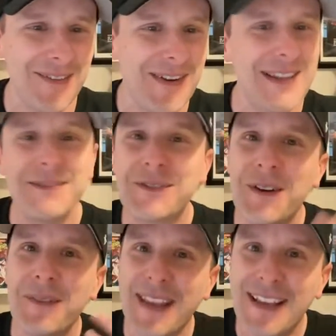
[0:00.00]
Williams
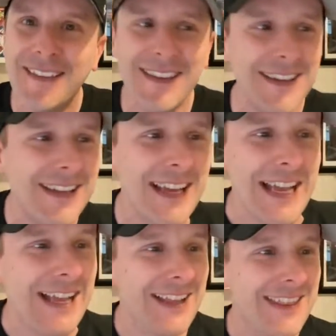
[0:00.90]
from England,
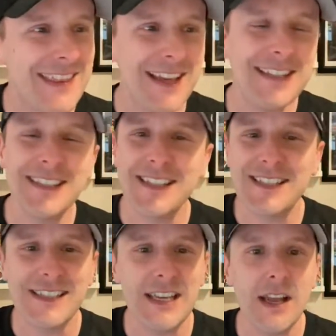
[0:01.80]
nice to
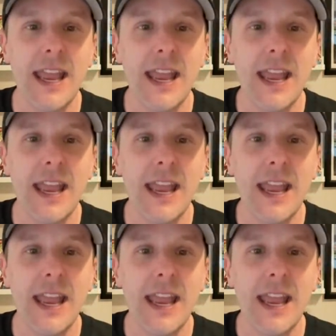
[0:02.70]
see you.